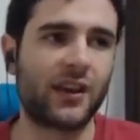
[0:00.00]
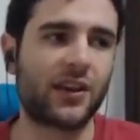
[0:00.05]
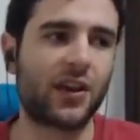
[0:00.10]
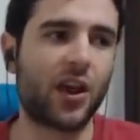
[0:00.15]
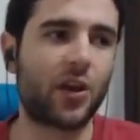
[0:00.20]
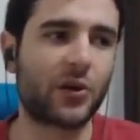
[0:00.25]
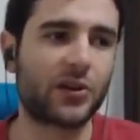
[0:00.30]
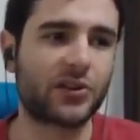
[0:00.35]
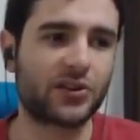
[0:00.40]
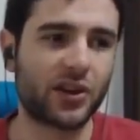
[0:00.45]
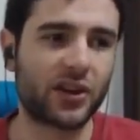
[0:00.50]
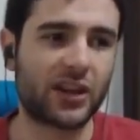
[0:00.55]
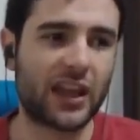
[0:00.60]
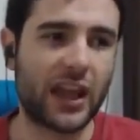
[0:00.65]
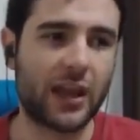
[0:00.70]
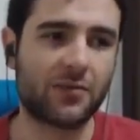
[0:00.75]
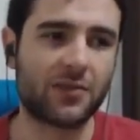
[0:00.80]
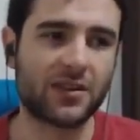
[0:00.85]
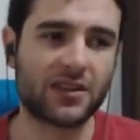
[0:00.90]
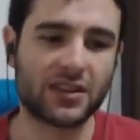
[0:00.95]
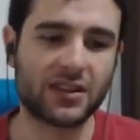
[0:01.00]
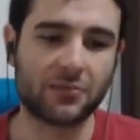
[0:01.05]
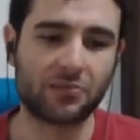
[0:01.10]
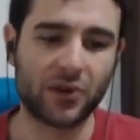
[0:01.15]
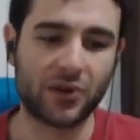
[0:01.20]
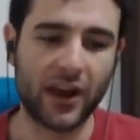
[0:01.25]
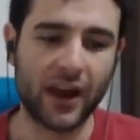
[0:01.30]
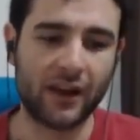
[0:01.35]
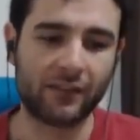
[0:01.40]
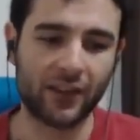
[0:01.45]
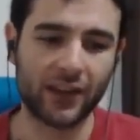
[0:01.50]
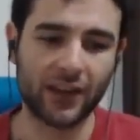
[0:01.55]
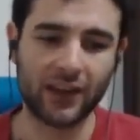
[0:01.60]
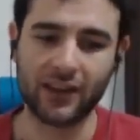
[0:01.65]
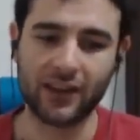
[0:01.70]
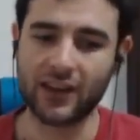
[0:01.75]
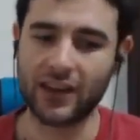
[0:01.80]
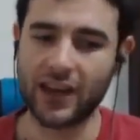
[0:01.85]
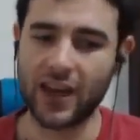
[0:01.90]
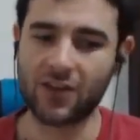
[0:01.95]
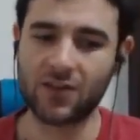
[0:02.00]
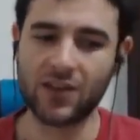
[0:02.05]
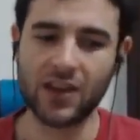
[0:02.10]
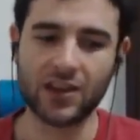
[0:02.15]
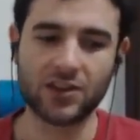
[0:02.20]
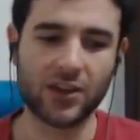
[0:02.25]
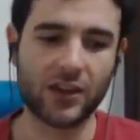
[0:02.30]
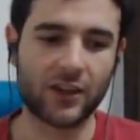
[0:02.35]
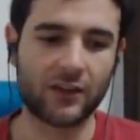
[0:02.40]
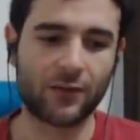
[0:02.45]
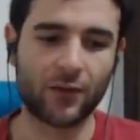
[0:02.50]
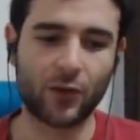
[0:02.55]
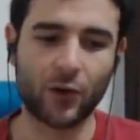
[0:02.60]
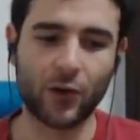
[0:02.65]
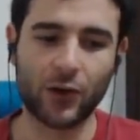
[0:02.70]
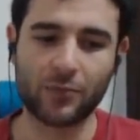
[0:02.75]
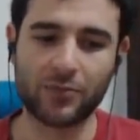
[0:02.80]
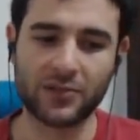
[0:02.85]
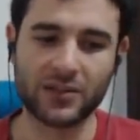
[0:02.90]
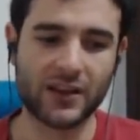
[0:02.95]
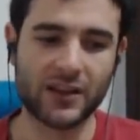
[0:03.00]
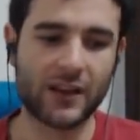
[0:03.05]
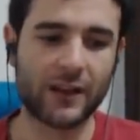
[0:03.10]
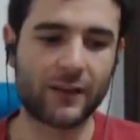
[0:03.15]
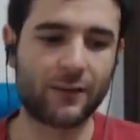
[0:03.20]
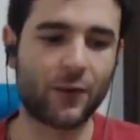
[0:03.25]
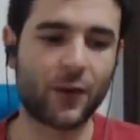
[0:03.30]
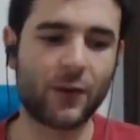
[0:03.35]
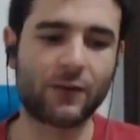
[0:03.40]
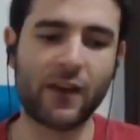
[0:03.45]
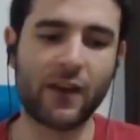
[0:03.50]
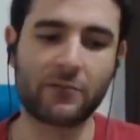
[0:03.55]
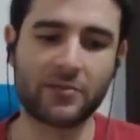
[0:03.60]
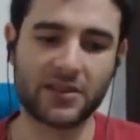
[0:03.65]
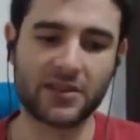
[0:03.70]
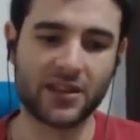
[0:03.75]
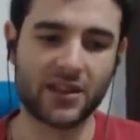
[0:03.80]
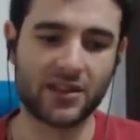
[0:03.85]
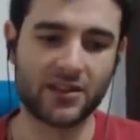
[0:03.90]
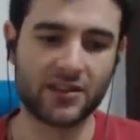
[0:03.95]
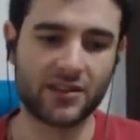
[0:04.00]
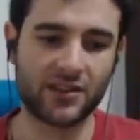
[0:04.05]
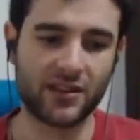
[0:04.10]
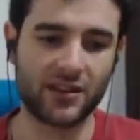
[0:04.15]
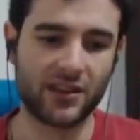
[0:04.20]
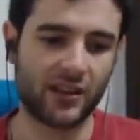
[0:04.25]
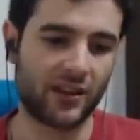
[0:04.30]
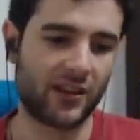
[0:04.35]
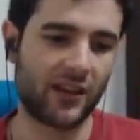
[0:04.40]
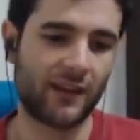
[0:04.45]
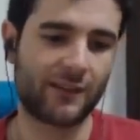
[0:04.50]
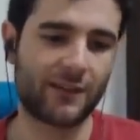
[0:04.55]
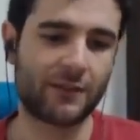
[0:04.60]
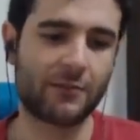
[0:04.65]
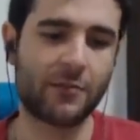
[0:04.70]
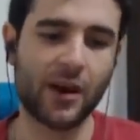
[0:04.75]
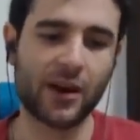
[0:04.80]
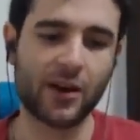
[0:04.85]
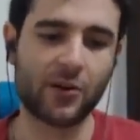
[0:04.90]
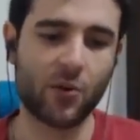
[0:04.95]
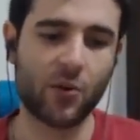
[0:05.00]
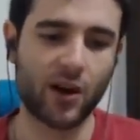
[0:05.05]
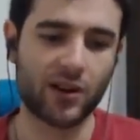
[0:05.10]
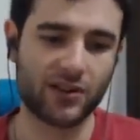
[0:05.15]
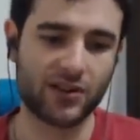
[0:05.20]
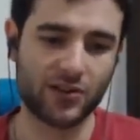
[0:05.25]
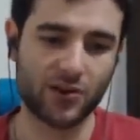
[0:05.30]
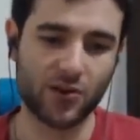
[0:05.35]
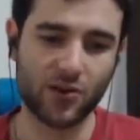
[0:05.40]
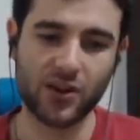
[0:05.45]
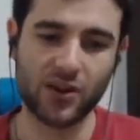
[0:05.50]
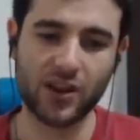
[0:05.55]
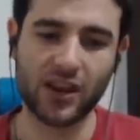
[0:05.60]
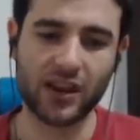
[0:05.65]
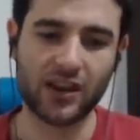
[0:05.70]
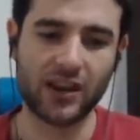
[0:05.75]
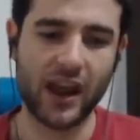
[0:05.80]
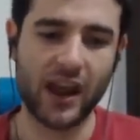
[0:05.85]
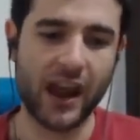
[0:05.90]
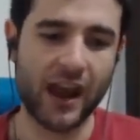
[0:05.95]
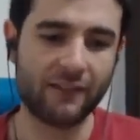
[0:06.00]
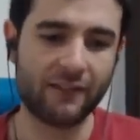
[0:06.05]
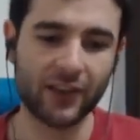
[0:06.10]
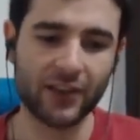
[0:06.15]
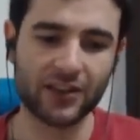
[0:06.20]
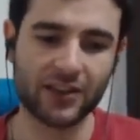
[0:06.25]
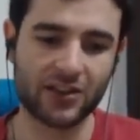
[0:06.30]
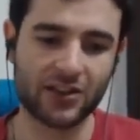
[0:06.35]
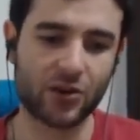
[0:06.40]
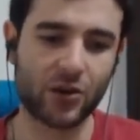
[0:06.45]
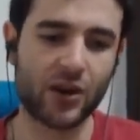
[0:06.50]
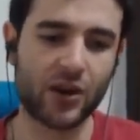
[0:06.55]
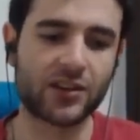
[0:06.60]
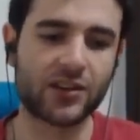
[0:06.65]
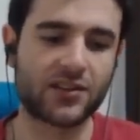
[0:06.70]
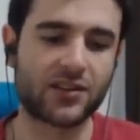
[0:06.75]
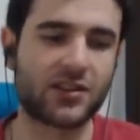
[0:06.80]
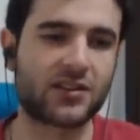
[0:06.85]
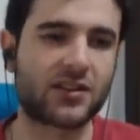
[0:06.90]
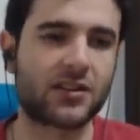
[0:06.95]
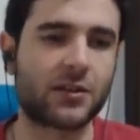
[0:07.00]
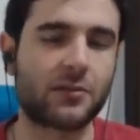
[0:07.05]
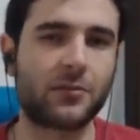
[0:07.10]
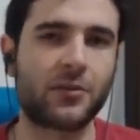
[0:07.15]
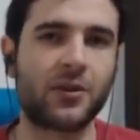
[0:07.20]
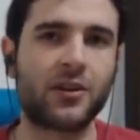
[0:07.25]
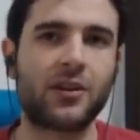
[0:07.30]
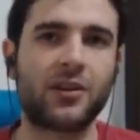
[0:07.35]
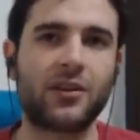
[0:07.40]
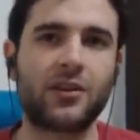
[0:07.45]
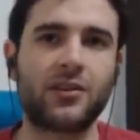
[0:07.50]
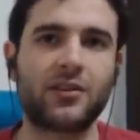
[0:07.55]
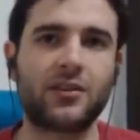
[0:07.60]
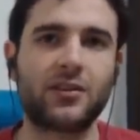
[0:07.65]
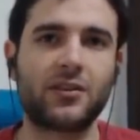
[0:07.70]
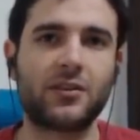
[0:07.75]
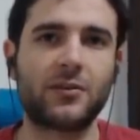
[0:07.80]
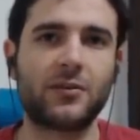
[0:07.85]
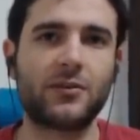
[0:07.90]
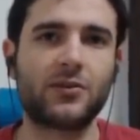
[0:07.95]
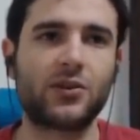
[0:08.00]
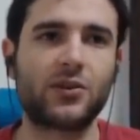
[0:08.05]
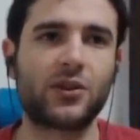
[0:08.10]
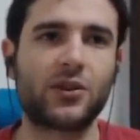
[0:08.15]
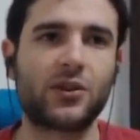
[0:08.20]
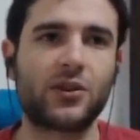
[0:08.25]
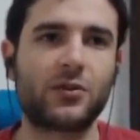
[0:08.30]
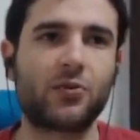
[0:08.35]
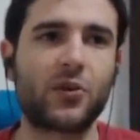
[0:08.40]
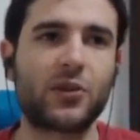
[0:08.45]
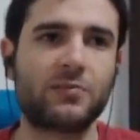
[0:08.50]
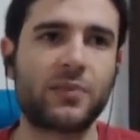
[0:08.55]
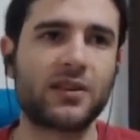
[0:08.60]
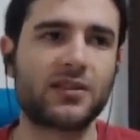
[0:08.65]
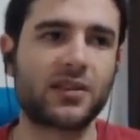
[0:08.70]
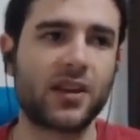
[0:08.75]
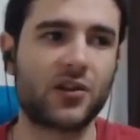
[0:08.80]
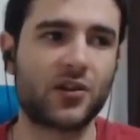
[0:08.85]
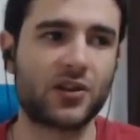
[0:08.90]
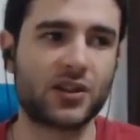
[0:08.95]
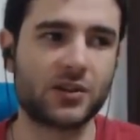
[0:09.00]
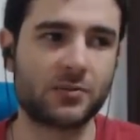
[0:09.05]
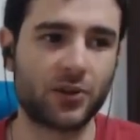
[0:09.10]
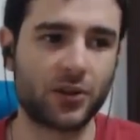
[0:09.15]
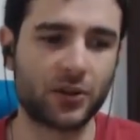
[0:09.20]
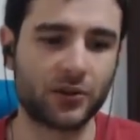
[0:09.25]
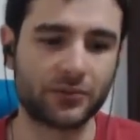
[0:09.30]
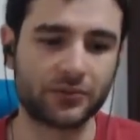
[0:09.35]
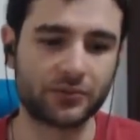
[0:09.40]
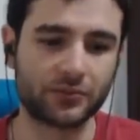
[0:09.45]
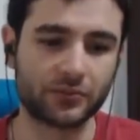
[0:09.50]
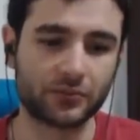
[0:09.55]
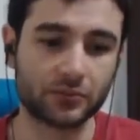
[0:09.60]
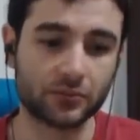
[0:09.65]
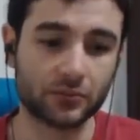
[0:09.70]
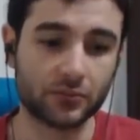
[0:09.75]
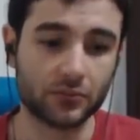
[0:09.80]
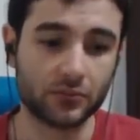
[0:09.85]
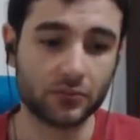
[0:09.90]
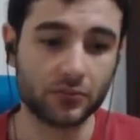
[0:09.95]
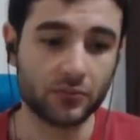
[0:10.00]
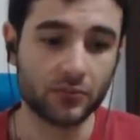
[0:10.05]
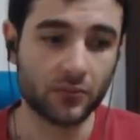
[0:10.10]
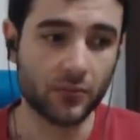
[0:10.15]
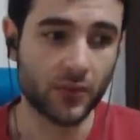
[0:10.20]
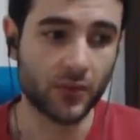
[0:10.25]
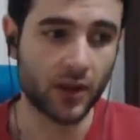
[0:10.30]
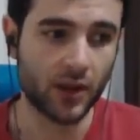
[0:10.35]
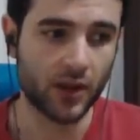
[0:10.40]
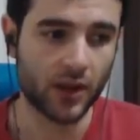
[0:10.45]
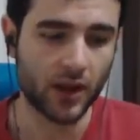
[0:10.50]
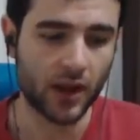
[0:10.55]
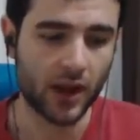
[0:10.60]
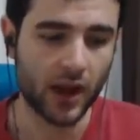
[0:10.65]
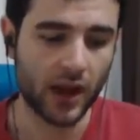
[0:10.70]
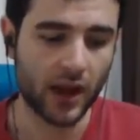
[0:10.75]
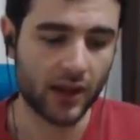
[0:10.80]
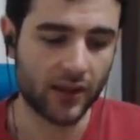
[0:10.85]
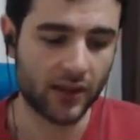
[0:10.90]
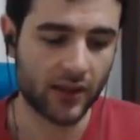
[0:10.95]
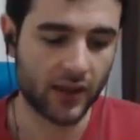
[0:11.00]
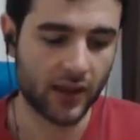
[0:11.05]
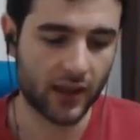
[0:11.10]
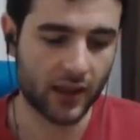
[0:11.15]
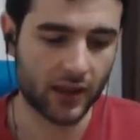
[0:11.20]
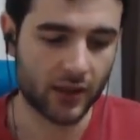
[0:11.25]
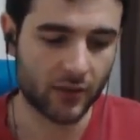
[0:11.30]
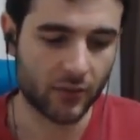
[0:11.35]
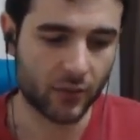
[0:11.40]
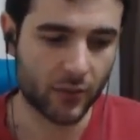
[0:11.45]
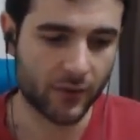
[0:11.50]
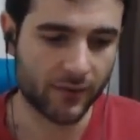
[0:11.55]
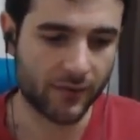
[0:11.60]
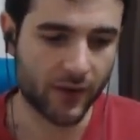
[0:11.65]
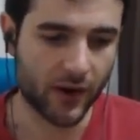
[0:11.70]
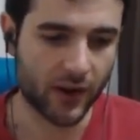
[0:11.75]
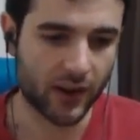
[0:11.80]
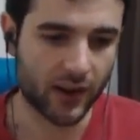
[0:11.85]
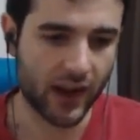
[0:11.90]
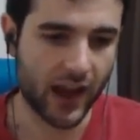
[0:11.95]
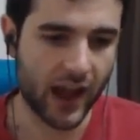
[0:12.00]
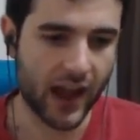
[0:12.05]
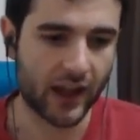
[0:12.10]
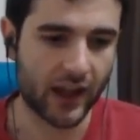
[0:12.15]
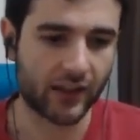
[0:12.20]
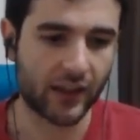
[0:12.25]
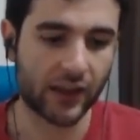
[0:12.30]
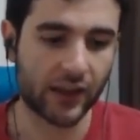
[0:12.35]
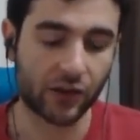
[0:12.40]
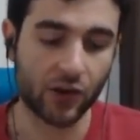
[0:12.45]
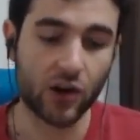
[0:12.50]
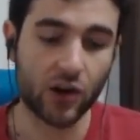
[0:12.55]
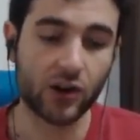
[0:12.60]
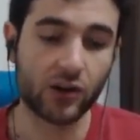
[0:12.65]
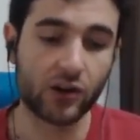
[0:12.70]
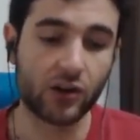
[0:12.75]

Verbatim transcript: they can already start gaming the system pretty heavily. If you get like 40%, 45%, if the miner wants to, they can heavily deteriorate the system to the point where it's basically unusable. And then we finally had later